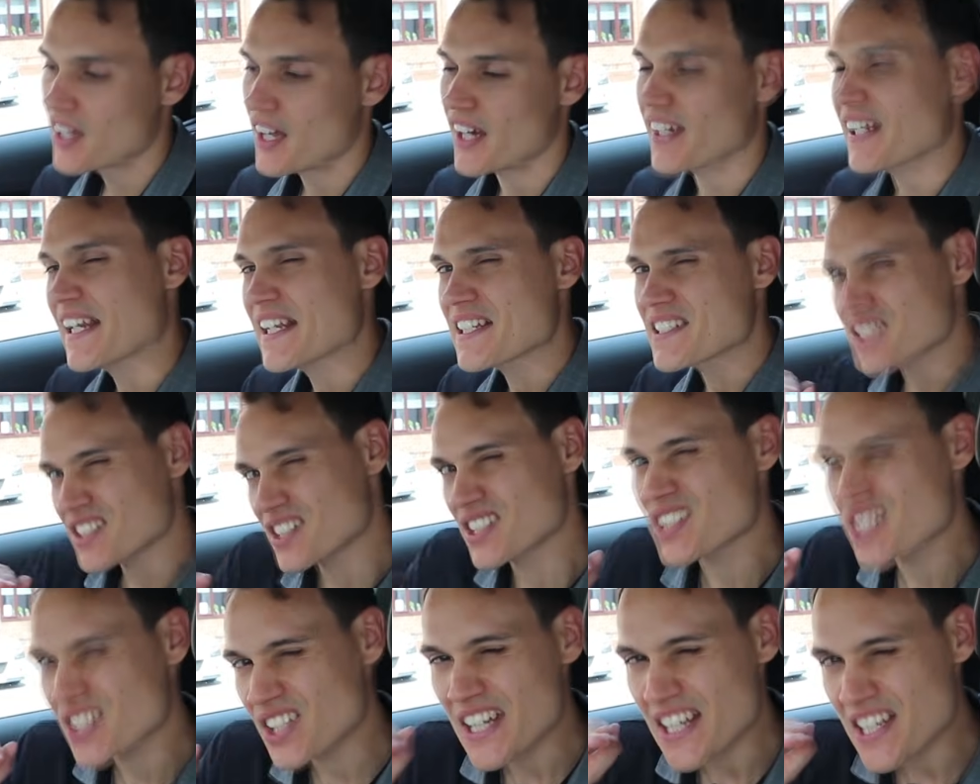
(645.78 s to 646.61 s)
And it is
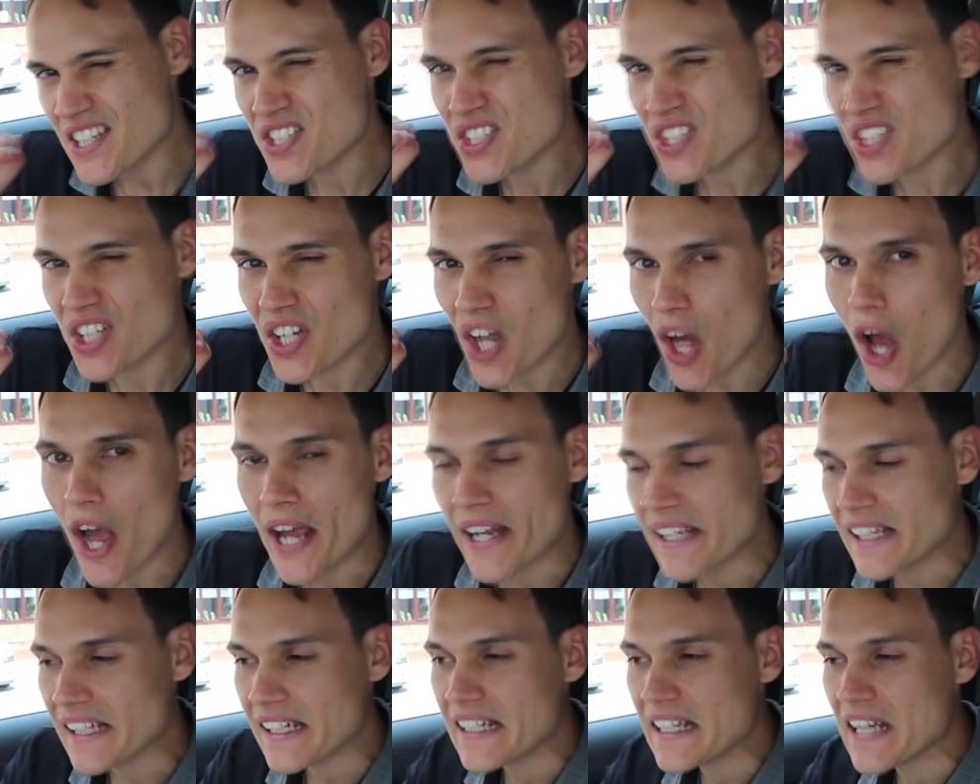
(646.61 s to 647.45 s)
just, it's
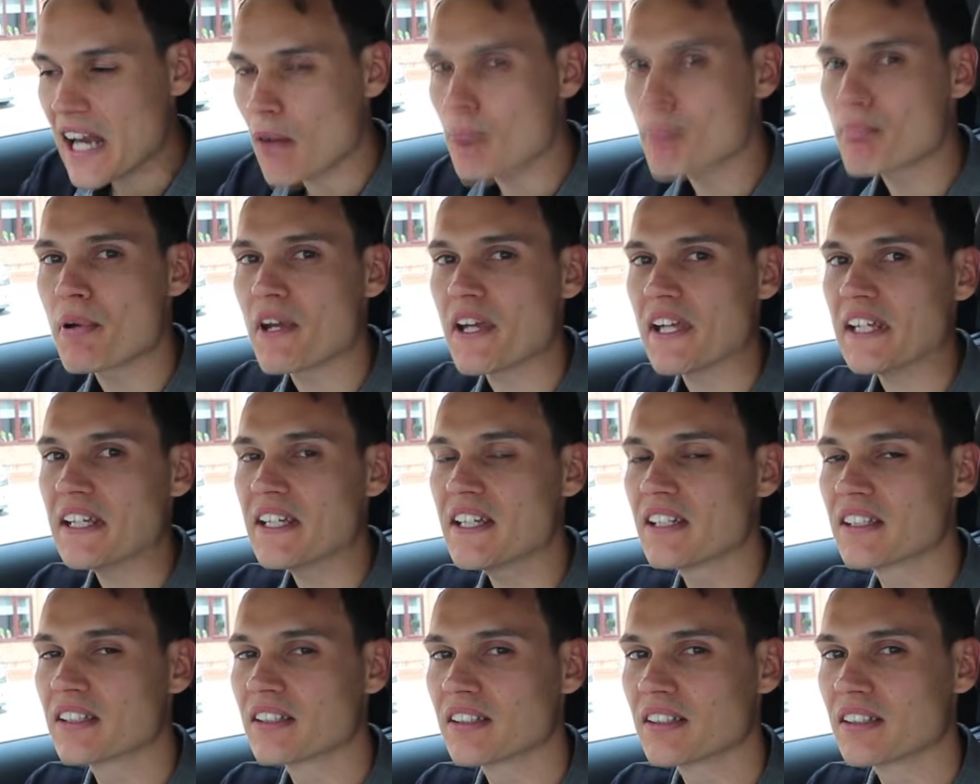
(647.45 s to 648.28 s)
slightly
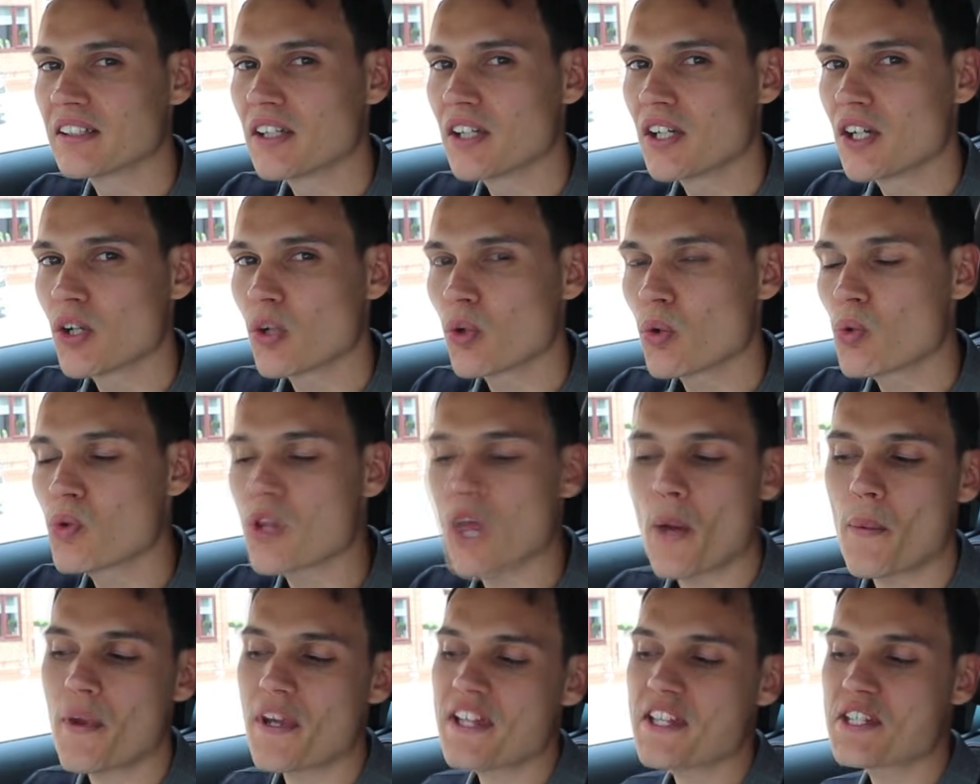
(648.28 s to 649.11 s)
lumpy,
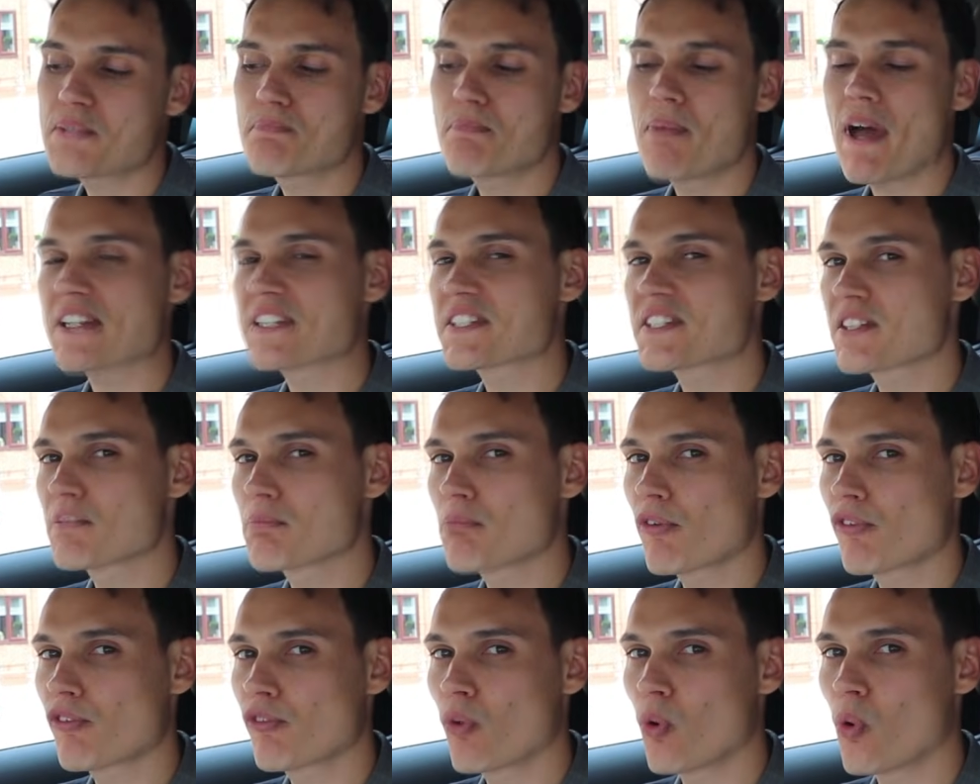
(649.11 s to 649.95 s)
although it is better
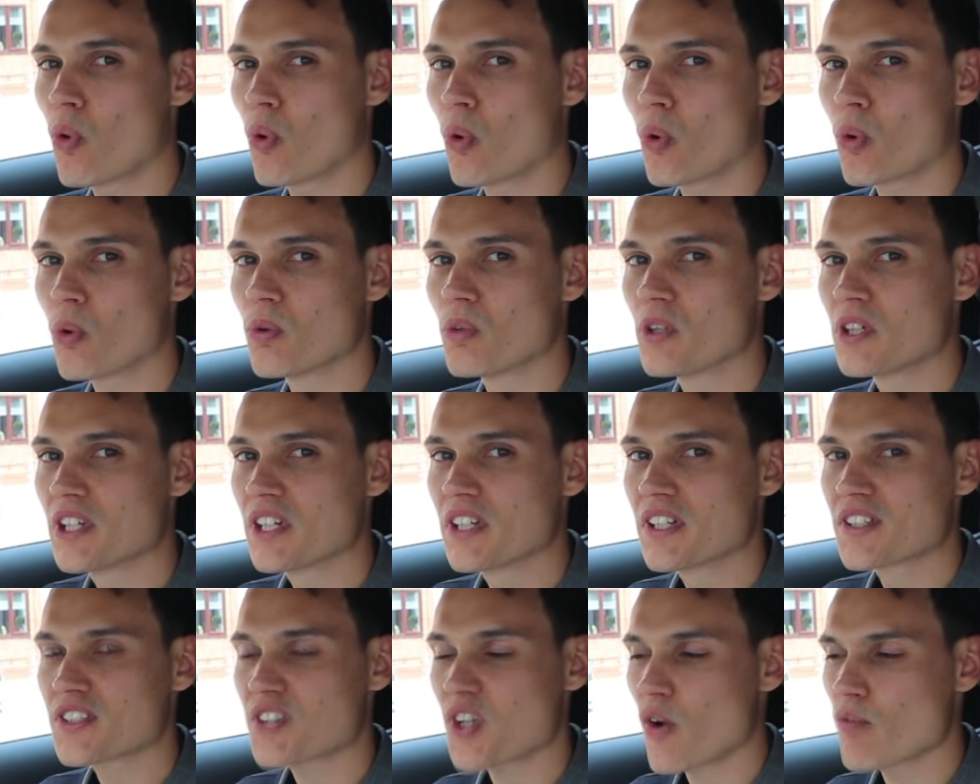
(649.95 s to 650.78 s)
than before.
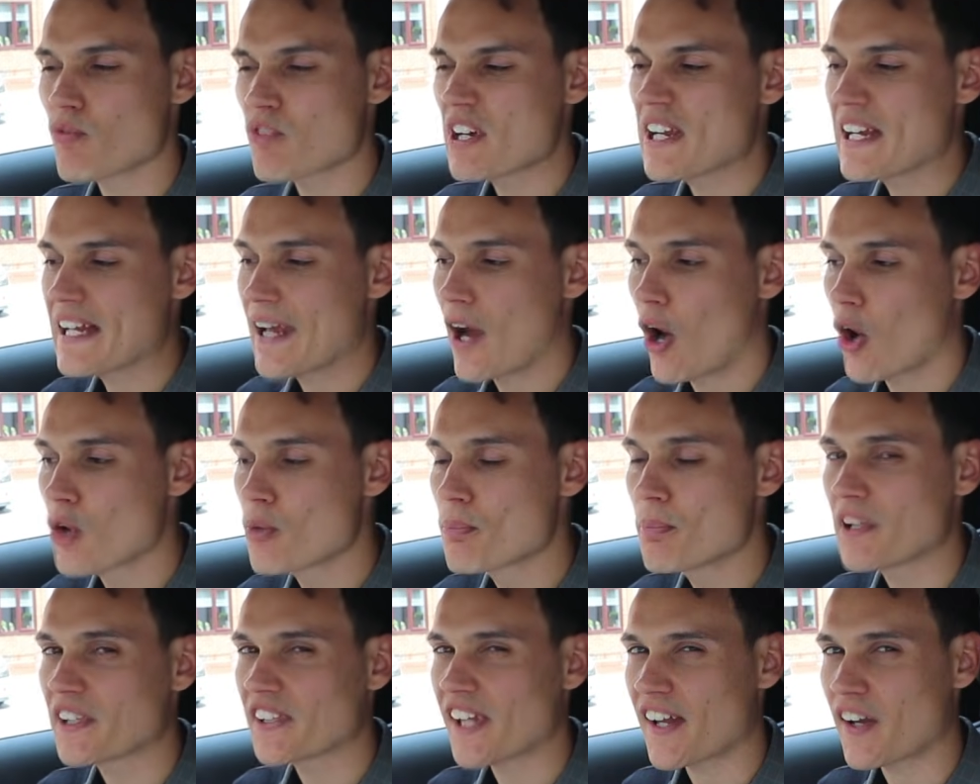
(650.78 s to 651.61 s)
So I'm really
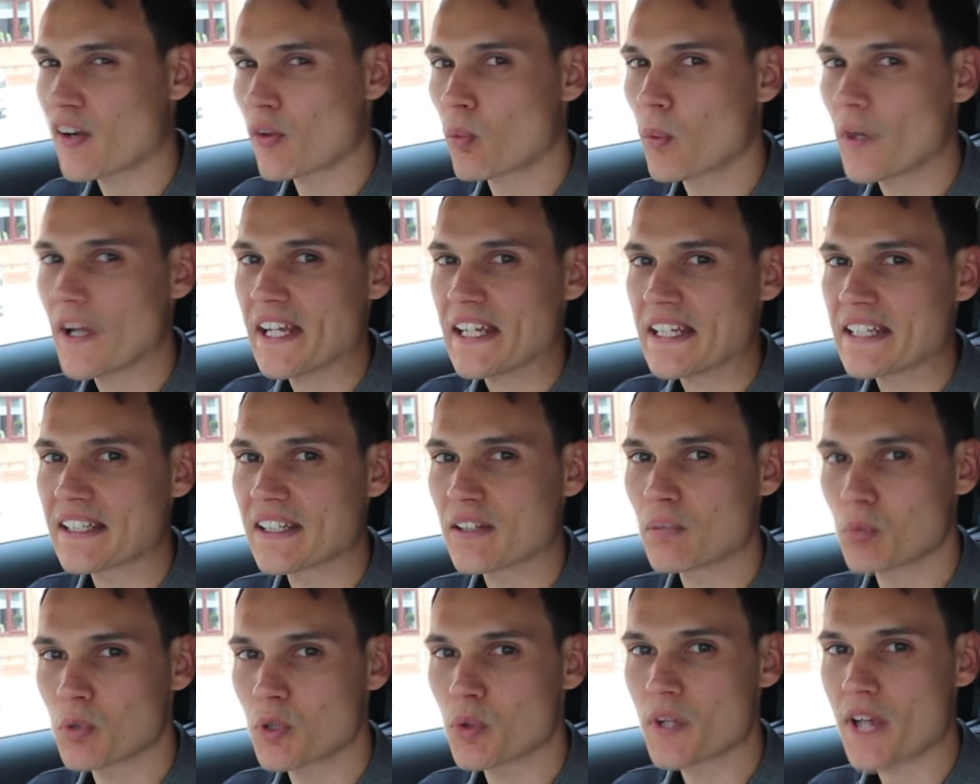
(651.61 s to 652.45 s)
hoping that in a week
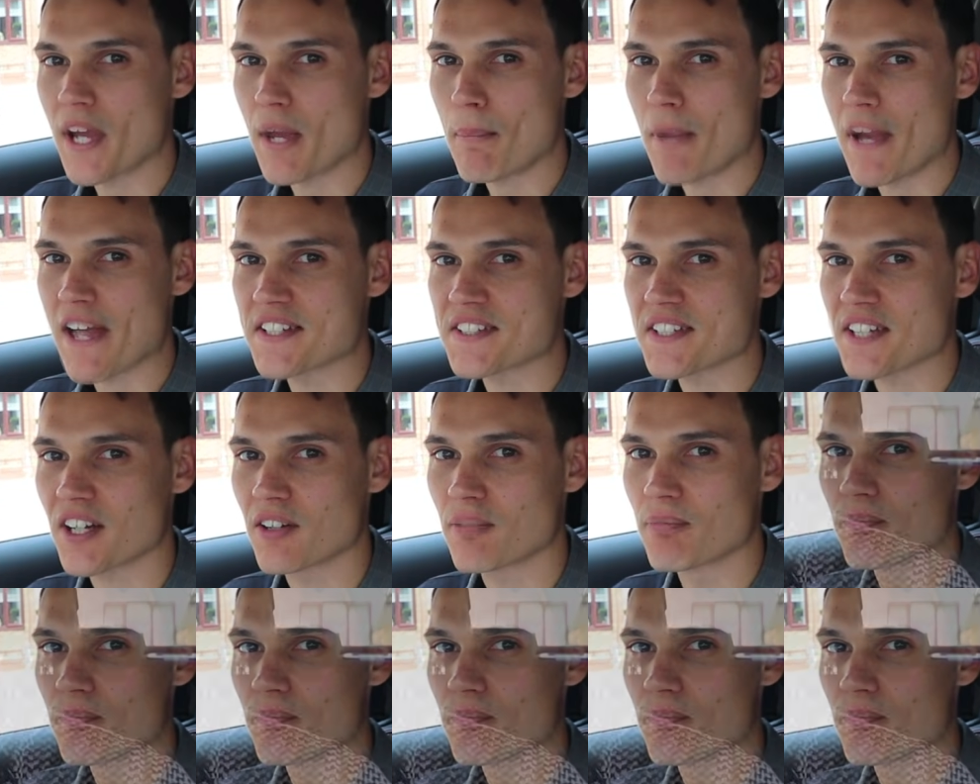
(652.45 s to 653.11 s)
it will get better.